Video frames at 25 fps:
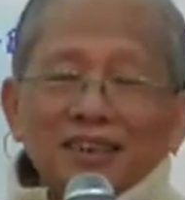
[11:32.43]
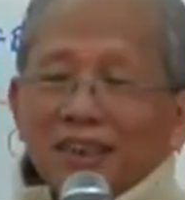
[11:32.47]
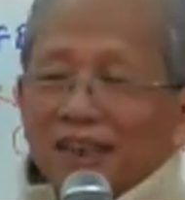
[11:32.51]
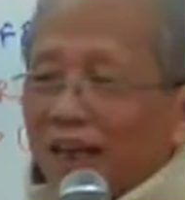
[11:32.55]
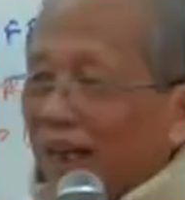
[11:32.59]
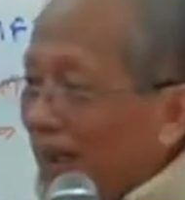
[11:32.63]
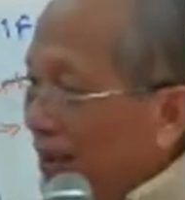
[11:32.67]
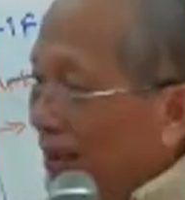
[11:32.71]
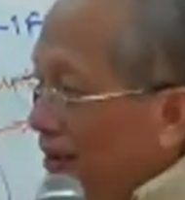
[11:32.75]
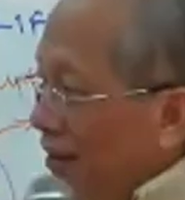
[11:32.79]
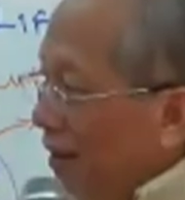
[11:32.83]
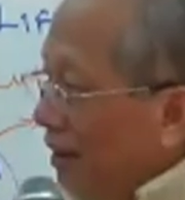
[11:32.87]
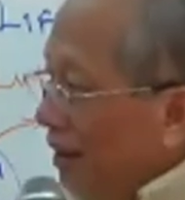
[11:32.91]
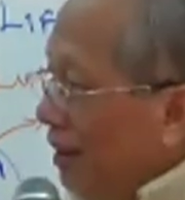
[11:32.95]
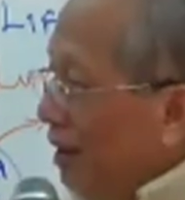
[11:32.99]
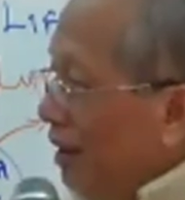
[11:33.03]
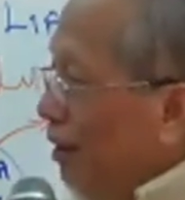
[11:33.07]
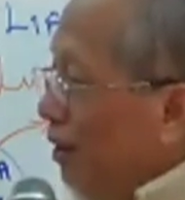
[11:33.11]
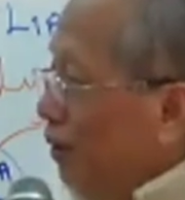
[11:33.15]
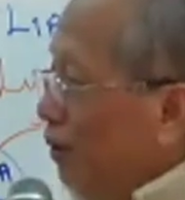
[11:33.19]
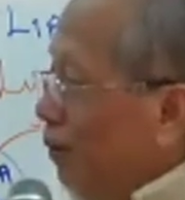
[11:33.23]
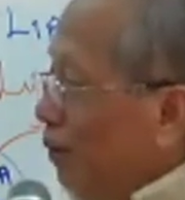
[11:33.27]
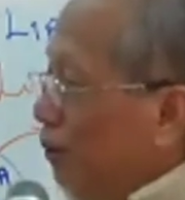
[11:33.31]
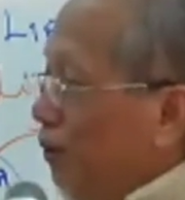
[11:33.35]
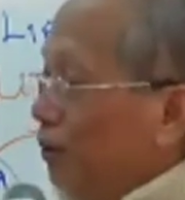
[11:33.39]
I already
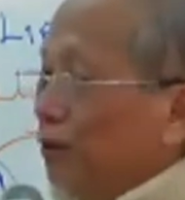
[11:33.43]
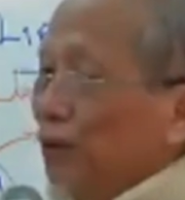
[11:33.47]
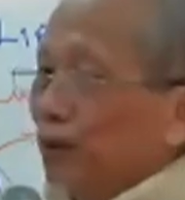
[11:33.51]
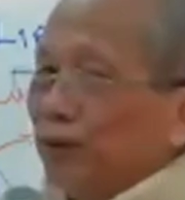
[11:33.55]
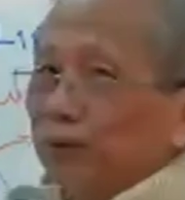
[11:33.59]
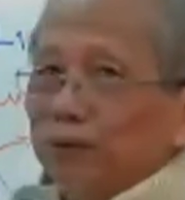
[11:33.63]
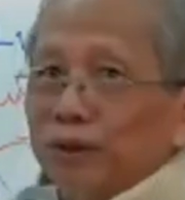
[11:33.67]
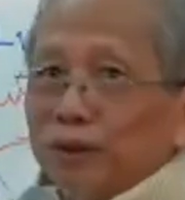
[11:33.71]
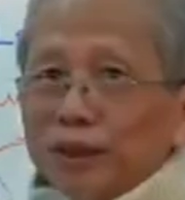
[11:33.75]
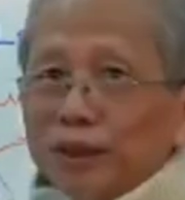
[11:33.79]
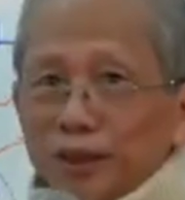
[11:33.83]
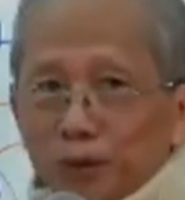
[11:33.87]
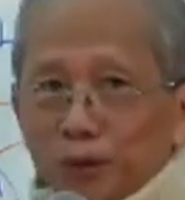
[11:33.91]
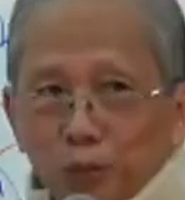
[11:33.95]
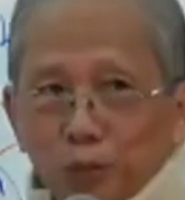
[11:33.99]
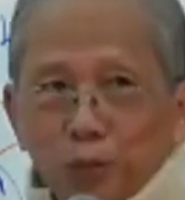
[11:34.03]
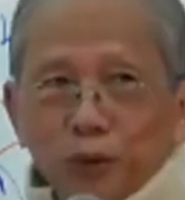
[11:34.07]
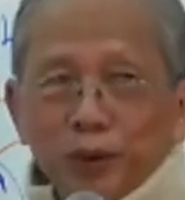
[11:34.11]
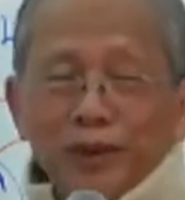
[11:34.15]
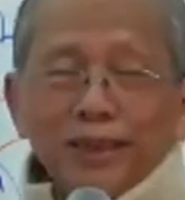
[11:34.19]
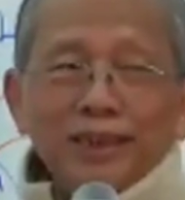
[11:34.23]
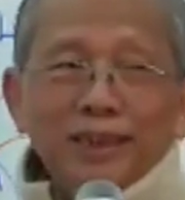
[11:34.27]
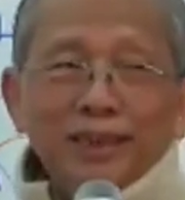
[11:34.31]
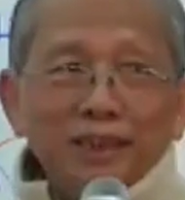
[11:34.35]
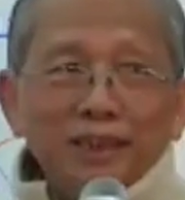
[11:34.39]
told you, it's
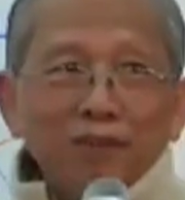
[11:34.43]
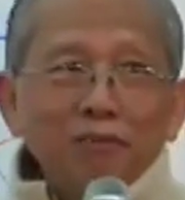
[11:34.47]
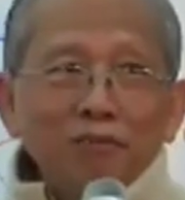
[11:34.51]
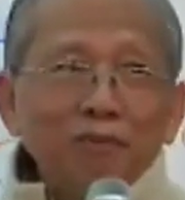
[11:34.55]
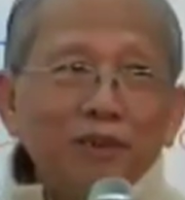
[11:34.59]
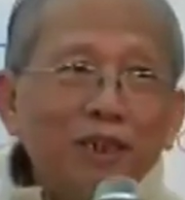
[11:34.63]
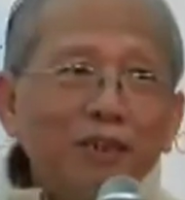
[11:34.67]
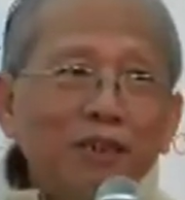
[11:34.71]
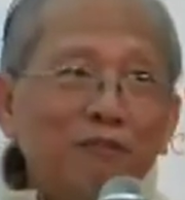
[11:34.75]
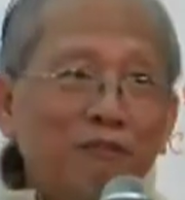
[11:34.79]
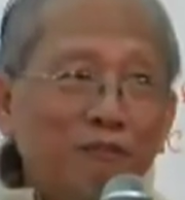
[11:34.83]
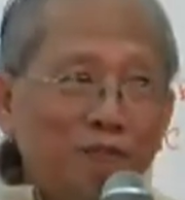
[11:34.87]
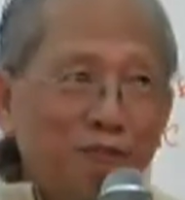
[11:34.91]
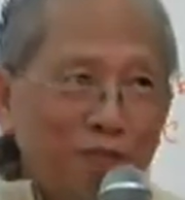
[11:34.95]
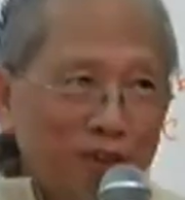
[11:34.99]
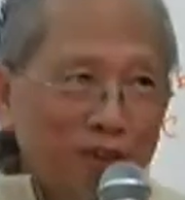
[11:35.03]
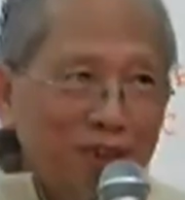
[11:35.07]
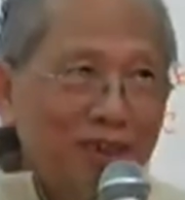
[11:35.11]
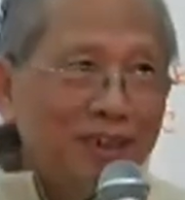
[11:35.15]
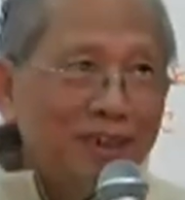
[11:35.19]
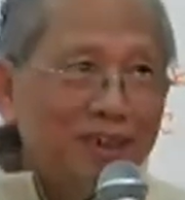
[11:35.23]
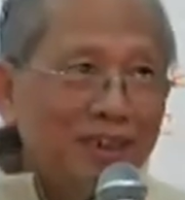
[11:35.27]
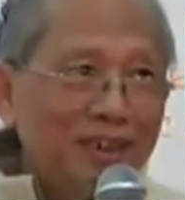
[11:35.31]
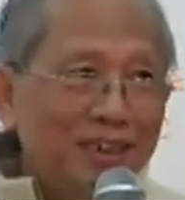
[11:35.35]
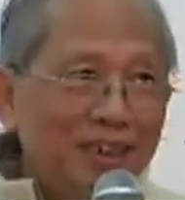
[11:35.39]
wisdom that
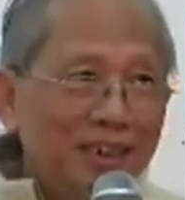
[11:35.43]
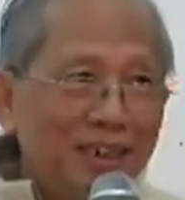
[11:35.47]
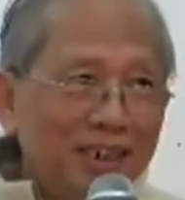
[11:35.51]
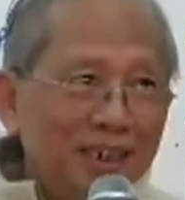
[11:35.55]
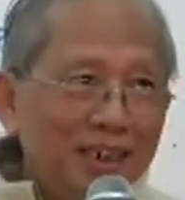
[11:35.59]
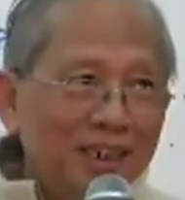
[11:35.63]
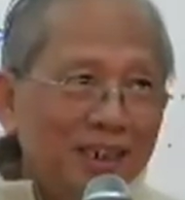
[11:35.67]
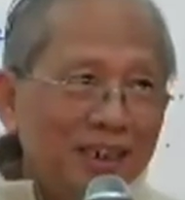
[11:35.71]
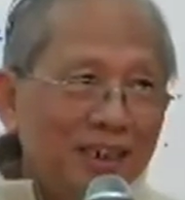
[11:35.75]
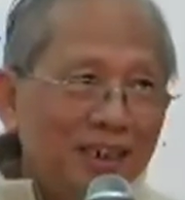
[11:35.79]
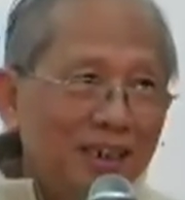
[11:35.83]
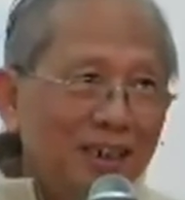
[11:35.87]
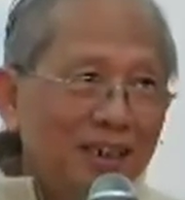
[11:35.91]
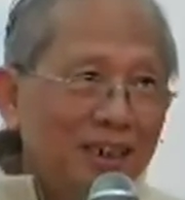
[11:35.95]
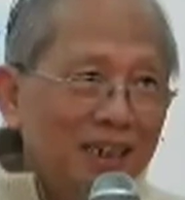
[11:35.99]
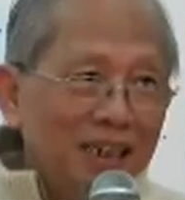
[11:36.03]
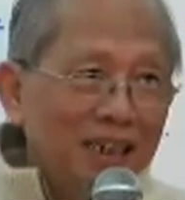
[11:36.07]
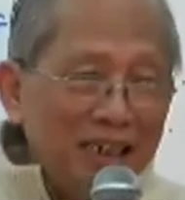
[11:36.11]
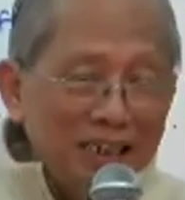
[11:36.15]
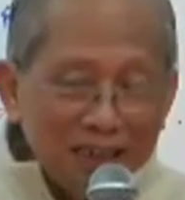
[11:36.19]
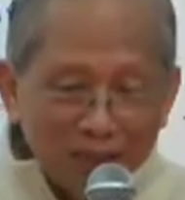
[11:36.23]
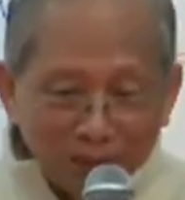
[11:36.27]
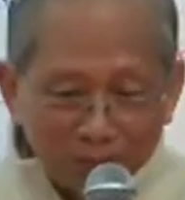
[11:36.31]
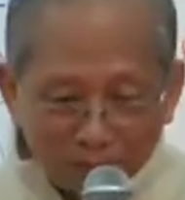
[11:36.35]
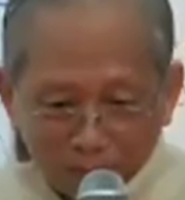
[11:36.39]
frees, isn't it?
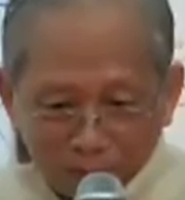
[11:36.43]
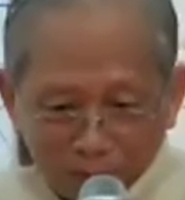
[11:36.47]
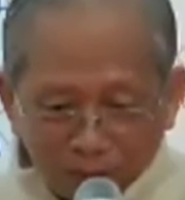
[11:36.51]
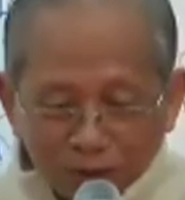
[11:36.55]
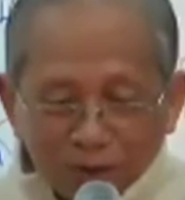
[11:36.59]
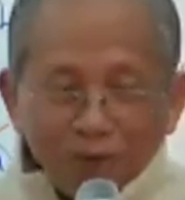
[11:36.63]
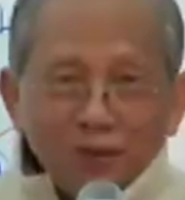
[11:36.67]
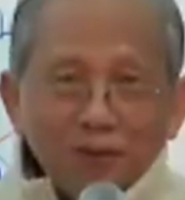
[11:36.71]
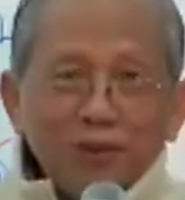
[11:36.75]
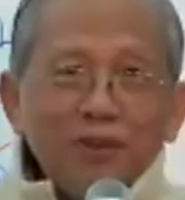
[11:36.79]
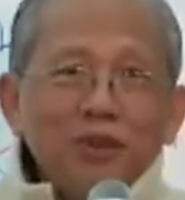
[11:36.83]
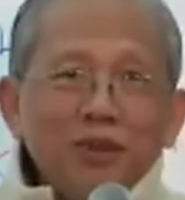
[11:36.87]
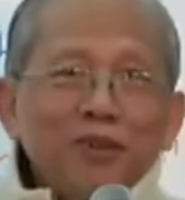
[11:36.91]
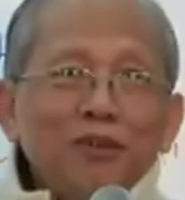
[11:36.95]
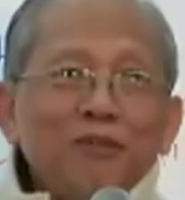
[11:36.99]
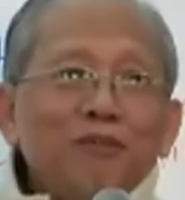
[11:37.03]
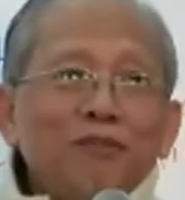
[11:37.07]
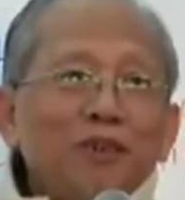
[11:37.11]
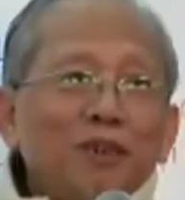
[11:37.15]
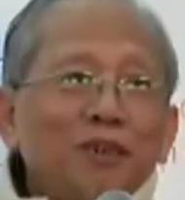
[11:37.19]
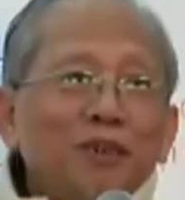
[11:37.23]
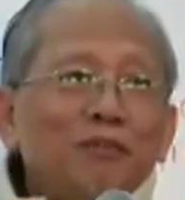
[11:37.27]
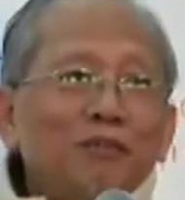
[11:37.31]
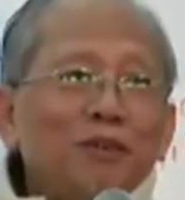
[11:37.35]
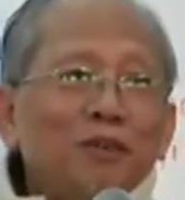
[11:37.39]
He's supposed to
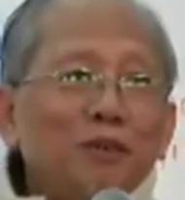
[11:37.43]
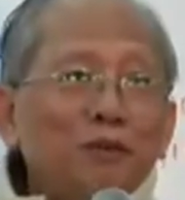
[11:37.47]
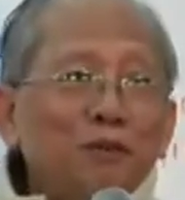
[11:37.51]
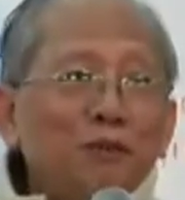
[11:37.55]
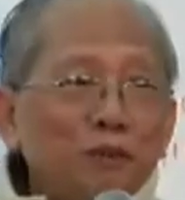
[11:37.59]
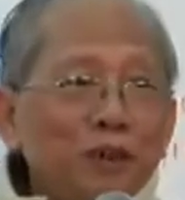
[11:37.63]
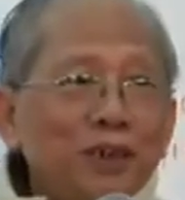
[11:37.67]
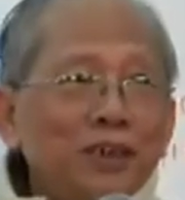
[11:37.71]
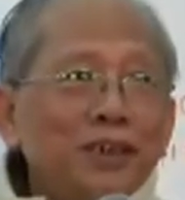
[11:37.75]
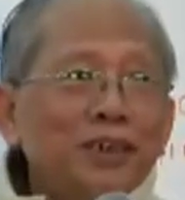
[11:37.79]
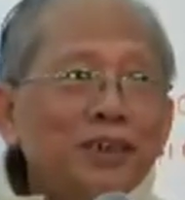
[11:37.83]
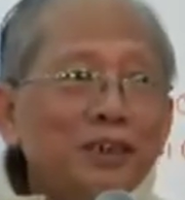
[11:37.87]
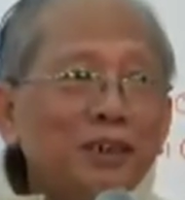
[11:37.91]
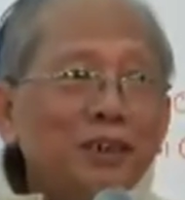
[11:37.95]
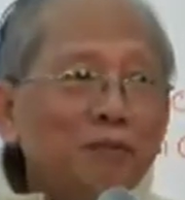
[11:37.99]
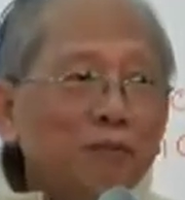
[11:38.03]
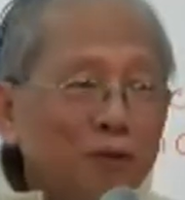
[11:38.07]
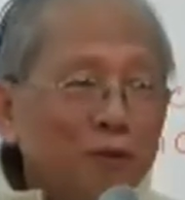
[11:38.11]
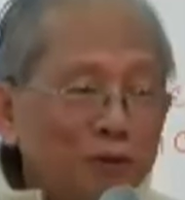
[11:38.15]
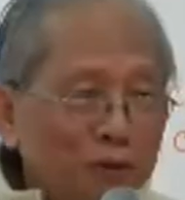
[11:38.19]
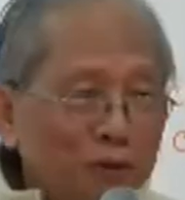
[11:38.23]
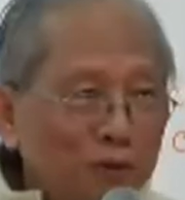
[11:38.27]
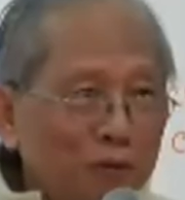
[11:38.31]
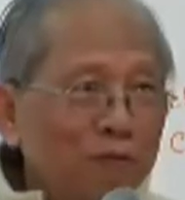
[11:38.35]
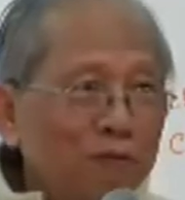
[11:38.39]
develop the wisdom
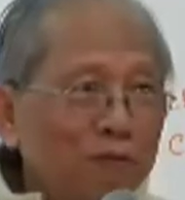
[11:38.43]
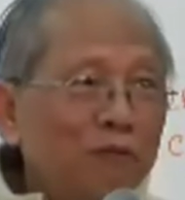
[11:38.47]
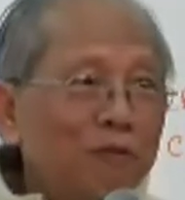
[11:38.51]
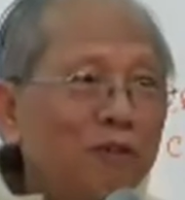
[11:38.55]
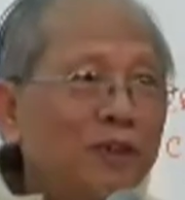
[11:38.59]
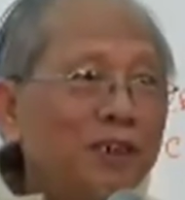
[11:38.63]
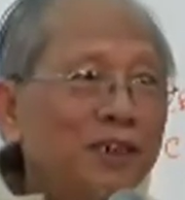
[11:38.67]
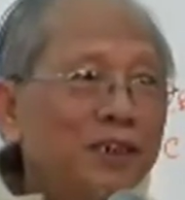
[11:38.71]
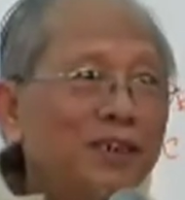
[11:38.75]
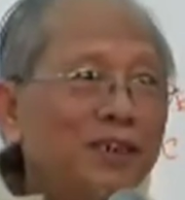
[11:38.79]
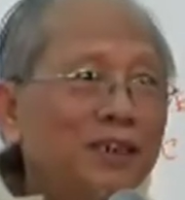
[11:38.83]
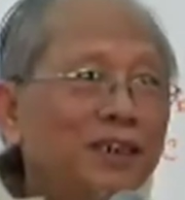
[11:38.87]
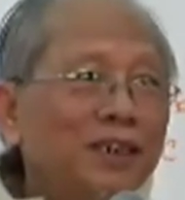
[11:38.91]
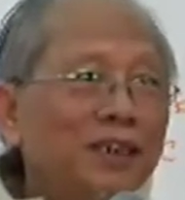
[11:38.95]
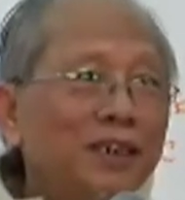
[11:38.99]
to free.